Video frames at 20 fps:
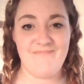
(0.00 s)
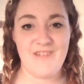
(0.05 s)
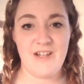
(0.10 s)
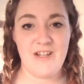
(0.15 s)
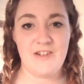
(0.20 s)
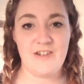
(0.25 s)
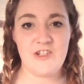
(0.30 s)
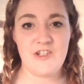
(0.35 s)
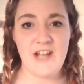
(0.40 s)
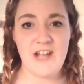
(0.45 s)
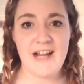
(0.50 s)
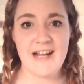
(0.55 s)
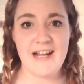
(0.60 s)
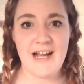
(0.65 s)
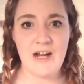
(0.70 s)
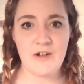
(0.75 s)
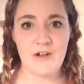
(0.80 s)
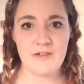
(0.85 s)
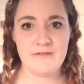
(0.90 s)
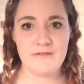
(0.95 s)
So check
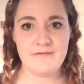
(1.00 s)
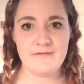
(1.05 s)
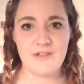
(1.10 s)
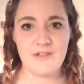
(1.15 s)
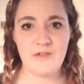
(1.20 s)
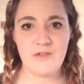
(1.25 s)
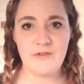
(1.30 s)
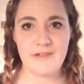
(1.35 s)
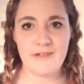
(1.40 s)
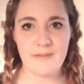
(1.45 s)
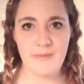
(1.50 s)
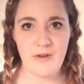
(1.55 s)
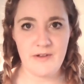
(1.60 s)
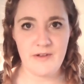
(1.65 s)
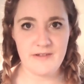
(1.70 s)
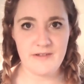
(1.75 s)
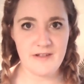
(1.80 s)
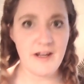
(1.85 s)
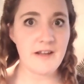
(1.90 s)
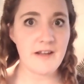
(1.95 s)
out who's the
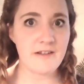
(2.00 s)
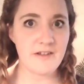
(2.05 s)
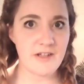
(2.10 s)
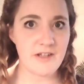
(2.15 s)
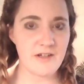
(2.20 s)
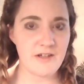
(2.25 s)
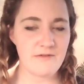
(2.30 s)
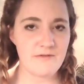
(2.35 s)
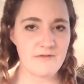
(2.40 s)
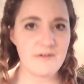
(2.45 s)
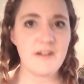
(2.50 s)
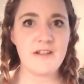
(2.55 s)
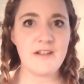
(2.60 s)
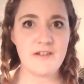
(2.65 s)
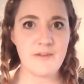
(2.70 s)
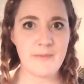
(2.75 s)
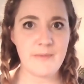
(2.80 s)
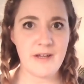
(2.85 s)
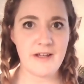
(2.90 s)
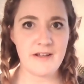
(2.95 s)
person next to you in
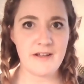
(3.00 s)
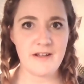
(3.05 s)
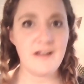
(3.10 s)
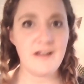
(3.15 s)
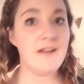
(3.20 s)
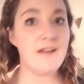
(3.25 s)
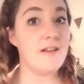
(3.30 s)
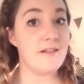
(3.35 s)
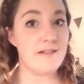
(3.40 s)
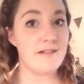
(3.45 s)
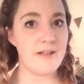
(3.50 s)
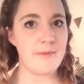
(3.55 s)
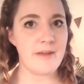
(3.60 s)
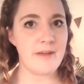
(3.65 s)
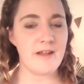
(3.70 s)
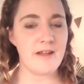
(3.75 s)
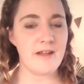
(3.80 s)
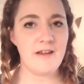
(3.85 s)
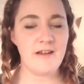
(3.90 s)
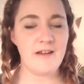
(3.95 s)
your bed,
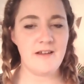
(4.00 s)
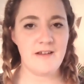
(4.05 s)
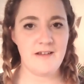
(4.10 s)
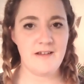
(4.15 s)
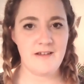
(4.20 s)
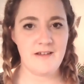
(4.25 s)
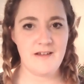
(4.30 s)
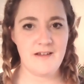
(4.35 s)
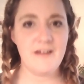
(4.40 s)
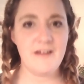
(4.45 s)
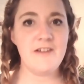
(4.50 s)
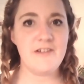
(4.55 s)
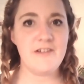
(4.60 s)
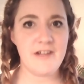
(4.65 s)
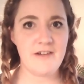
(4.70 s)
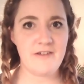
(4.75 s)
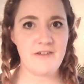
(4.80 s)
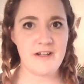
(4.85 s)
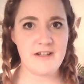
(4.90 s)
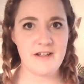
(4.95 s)
sleeping.
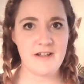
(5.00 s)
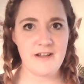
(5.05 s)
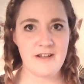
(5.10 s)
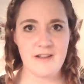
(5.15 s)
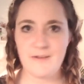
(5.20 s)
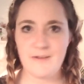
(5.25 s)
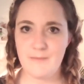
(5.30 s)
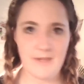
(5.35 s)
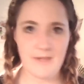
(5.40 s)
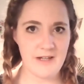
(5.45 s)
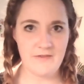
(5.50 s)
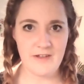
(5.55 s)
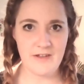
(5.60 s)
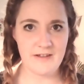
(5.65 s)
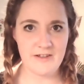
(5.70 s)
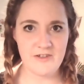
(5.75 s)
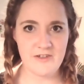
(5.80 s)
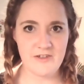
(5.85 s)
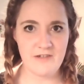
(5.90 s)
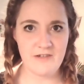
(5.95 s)
Generator,
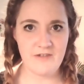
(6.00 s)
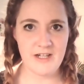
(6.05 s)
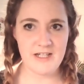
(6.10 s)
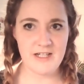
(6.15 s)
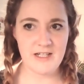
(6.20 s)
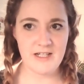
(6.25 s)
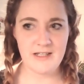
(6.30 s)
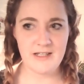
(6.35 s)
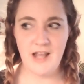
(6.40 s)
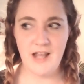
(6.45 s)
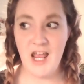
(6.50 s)
manifesting generator.